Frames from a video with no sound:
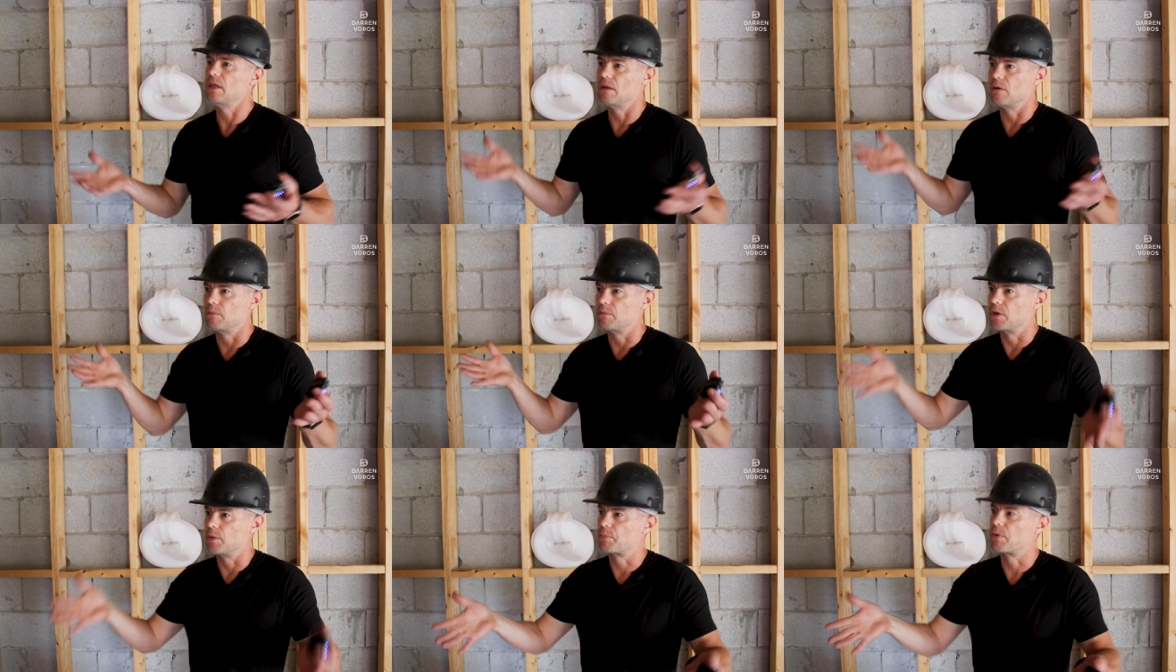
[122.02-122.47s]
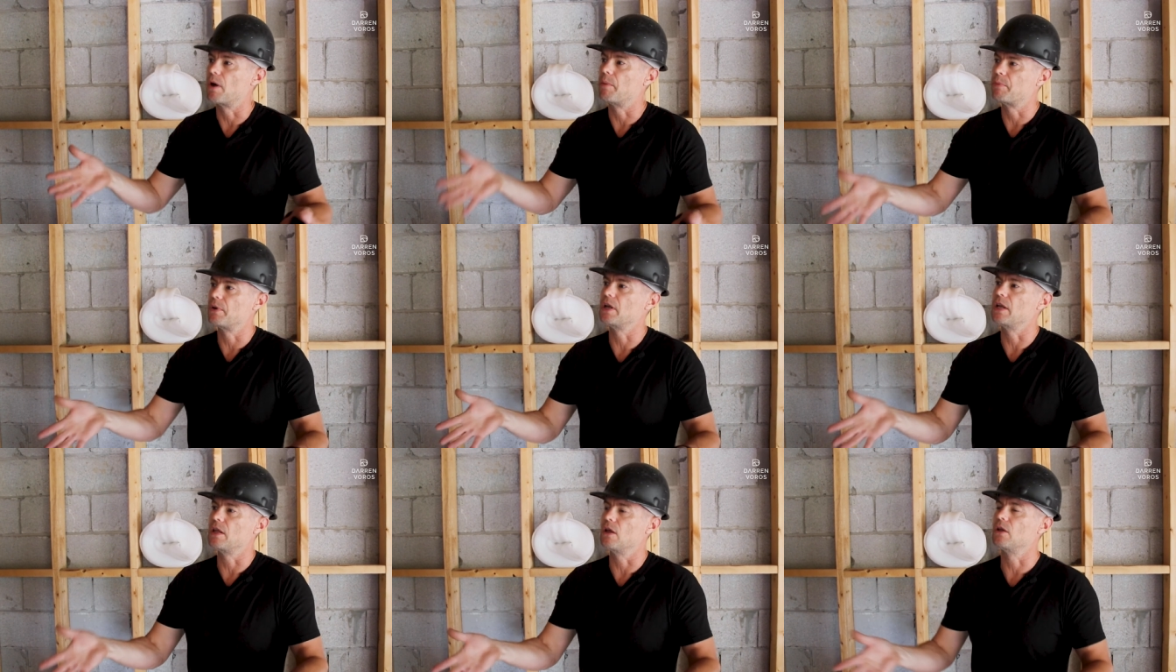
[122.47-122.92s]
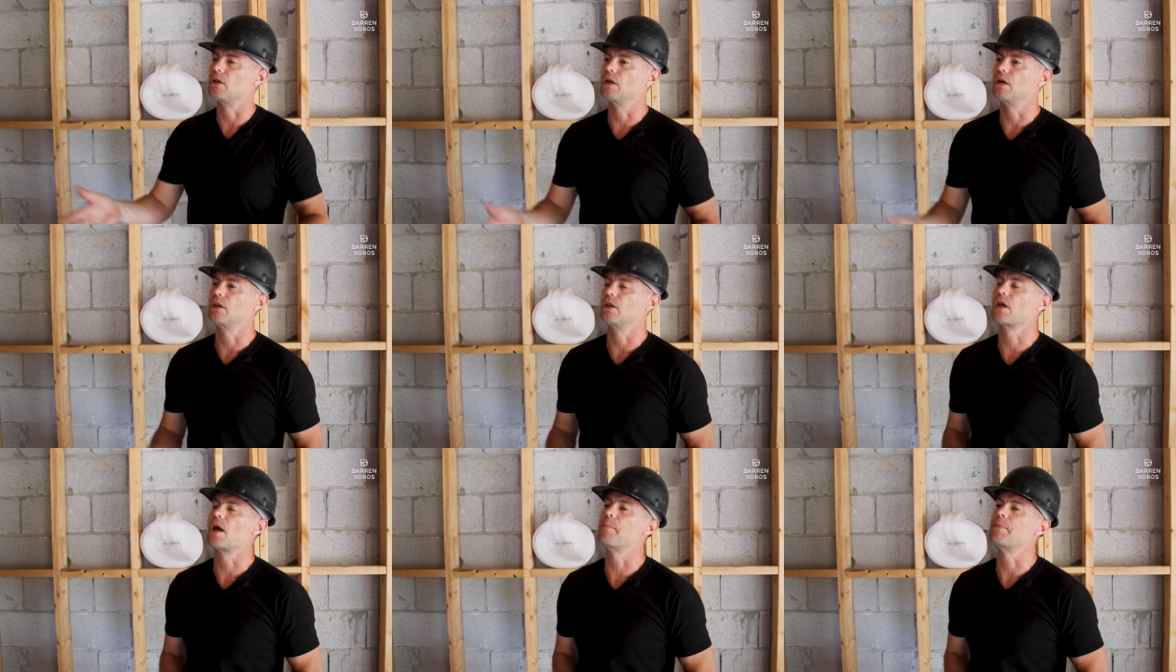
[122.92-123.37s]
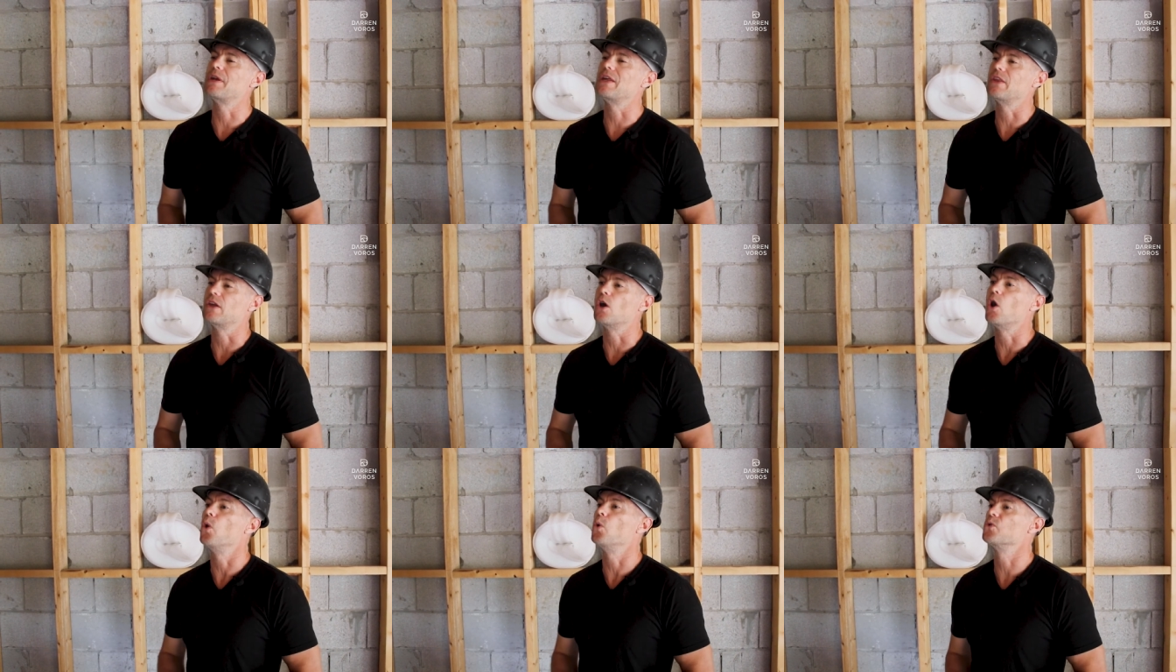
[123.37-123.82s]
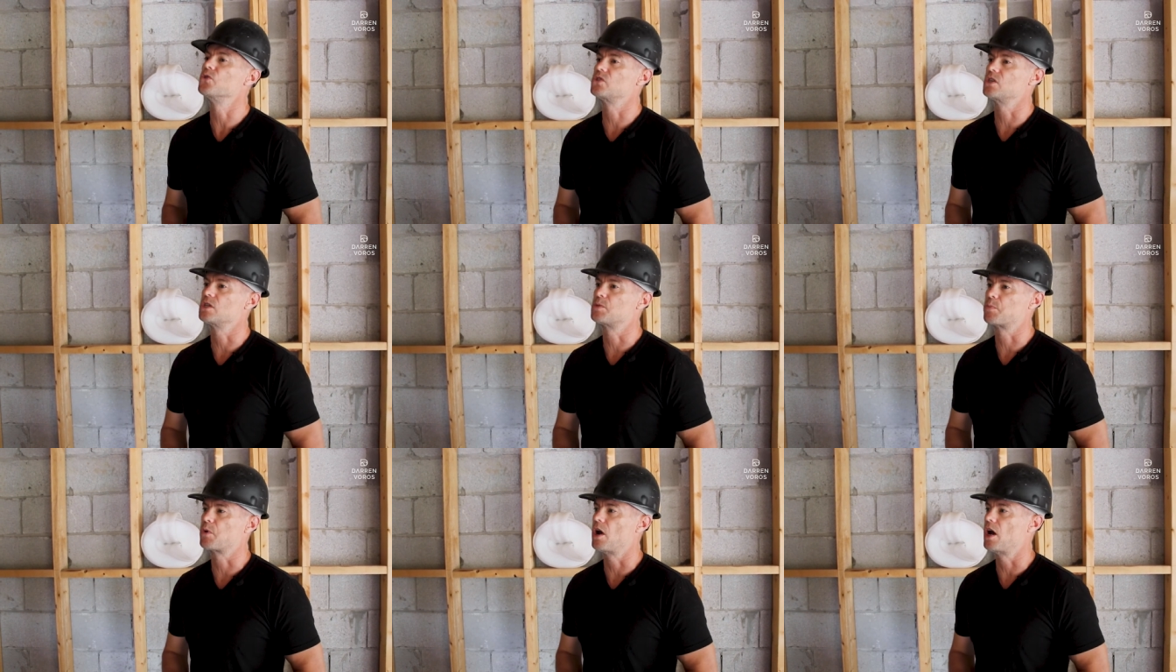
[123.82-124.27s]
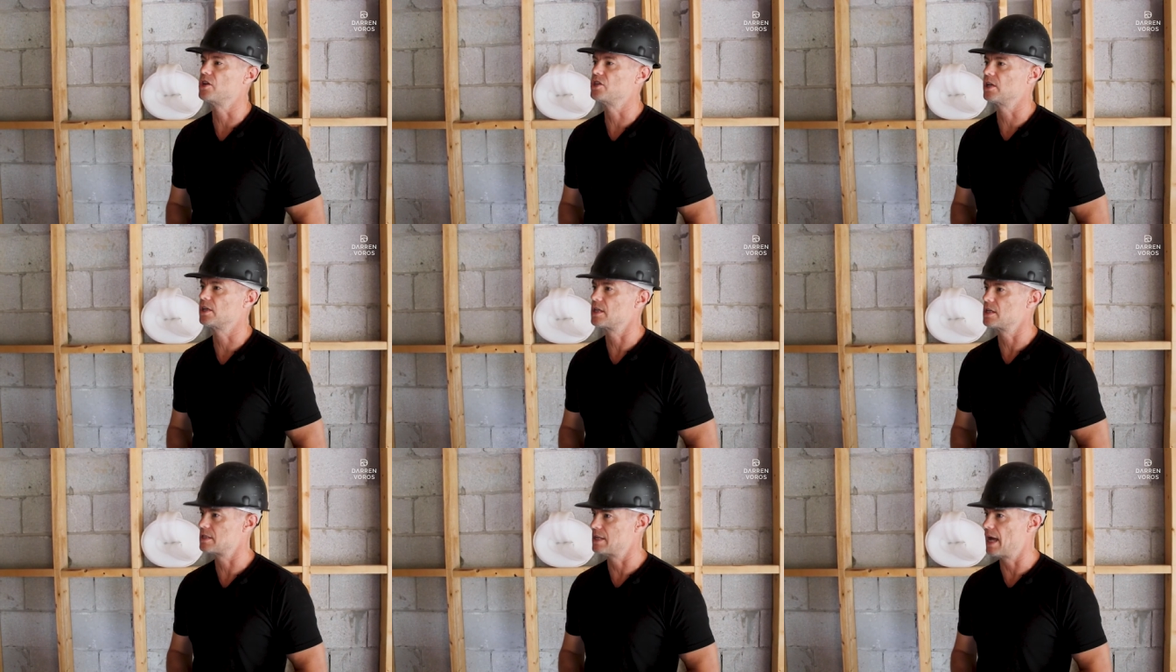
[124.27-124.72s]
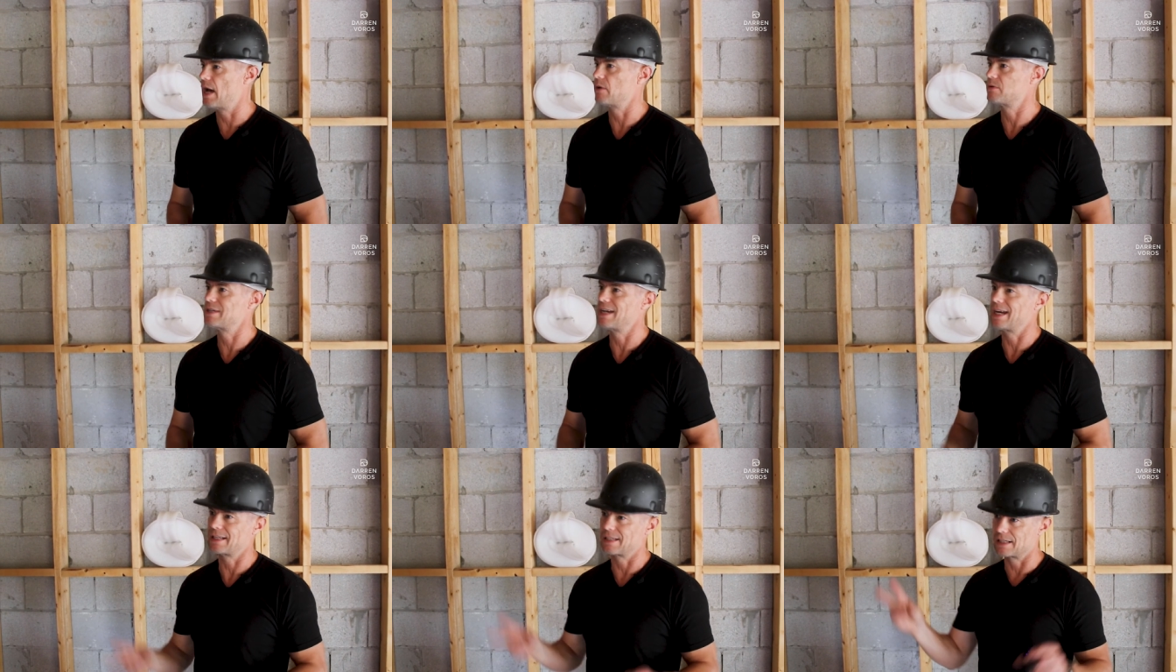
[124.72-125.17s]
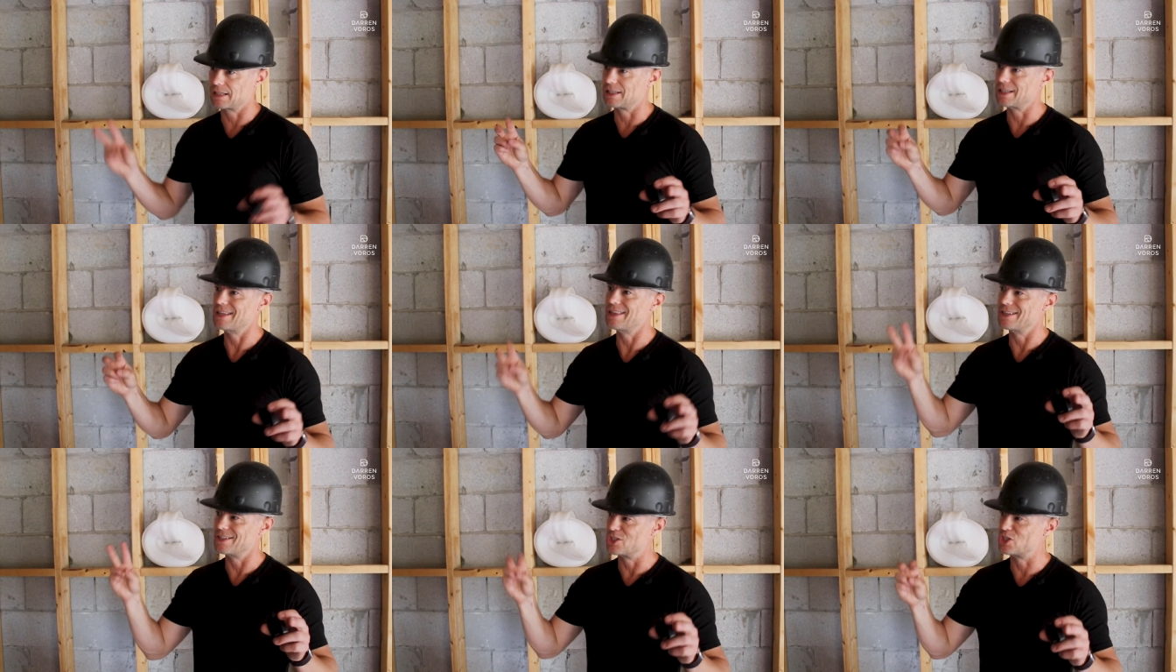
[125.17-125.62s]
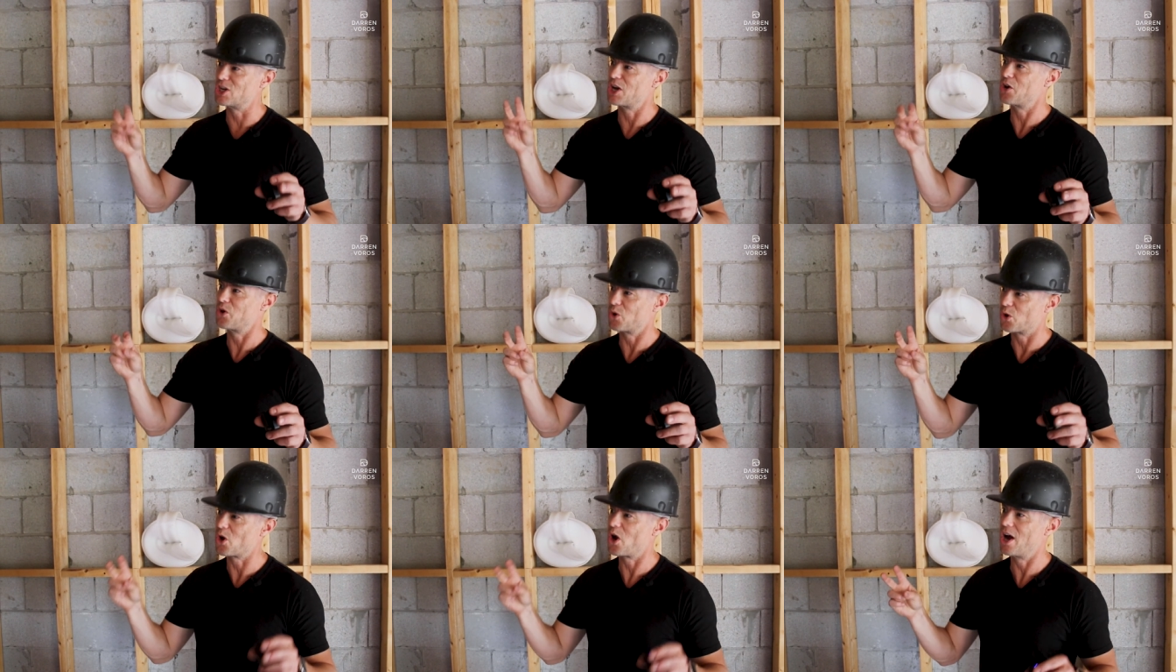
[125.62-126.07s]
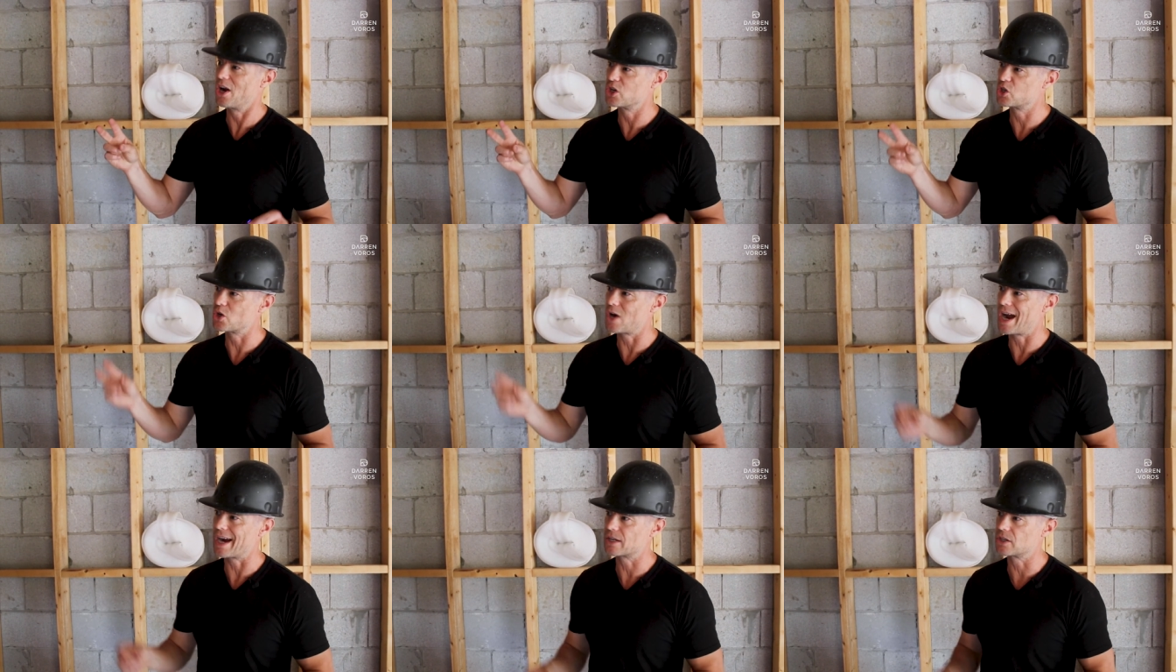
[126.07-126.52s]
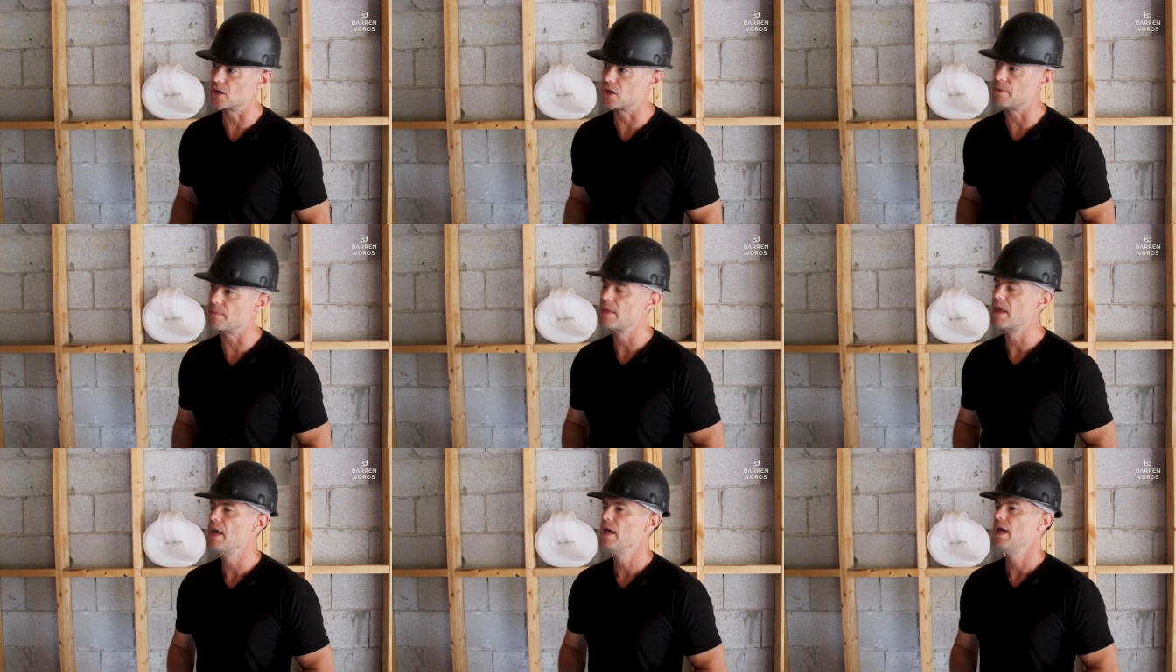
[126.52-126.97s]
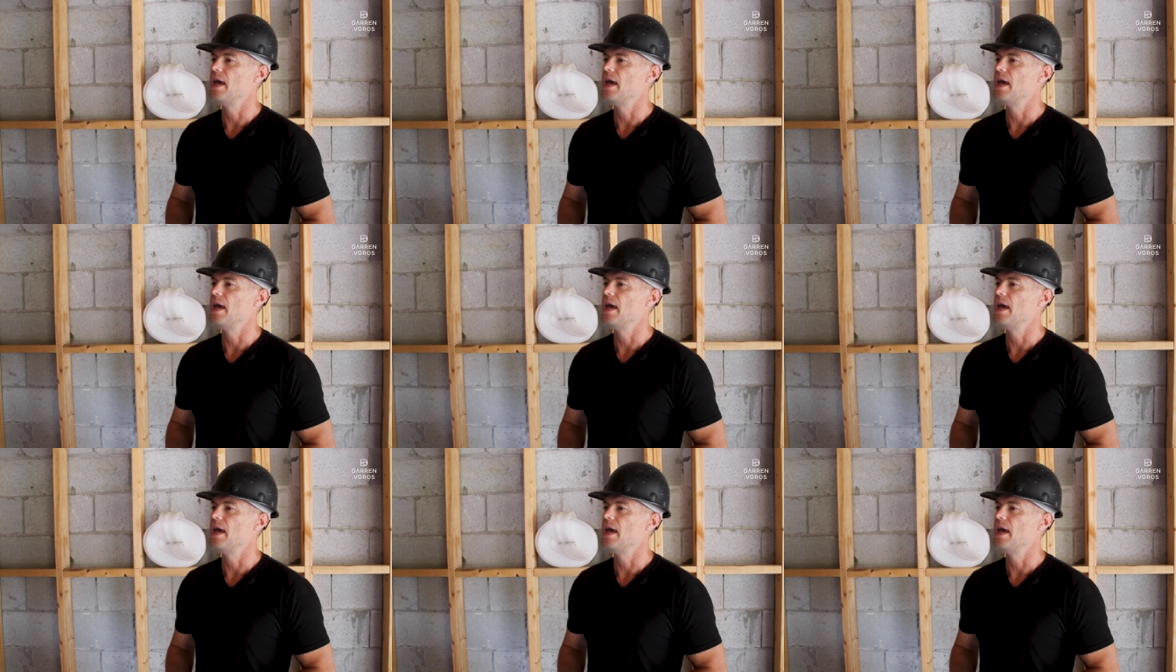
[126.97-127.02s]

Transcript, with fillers: the, the property, the, the company that owns this project is now technically the general contractor.